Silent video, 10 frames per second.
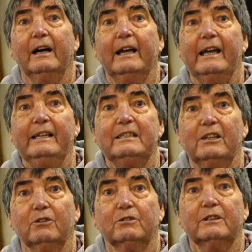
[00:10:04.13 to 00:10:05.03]

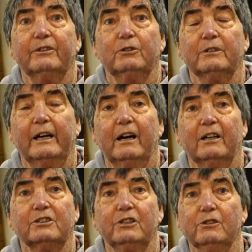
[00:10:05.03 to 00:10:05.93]
easy or difficult they
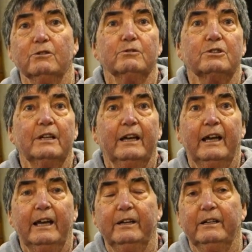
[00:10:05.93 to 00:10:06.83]
are to use
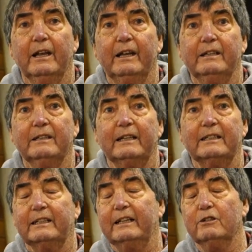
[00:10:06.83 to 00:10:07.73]
in
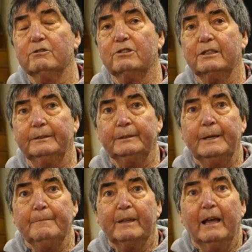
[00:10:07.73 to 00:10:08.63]
day-to-day use.
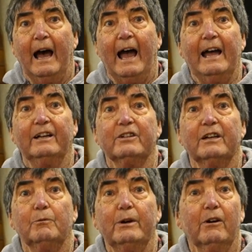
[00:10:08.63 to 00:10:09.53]
And
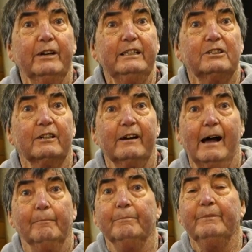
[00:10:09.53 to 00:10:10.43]
we're on
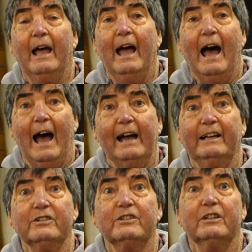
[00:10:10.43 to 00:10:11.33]
Instagram
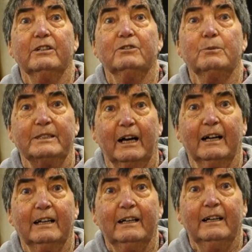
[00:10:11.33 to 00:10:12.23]
and Twitter.
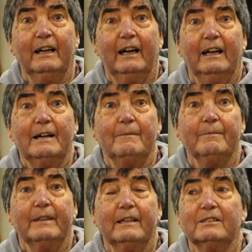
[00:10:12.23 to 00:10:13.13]

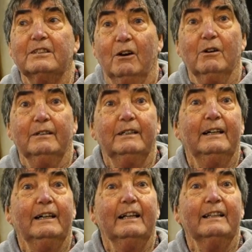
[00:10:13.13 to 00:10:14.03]
So,
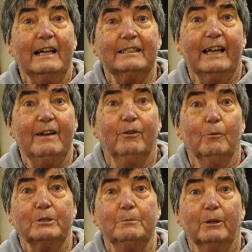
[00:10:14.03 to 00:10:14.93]
thanks again for
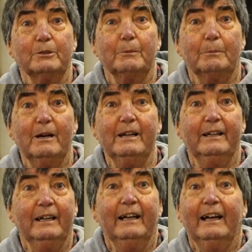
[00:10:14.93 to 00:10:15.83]
watching Budget with Brian.
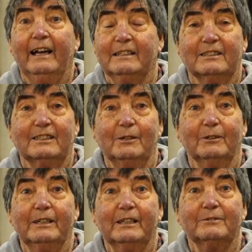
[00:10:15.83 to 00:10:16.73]
See you
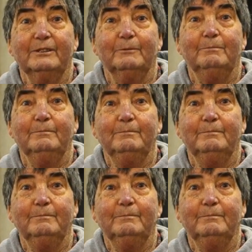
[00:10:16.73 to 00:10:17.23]
on the next film.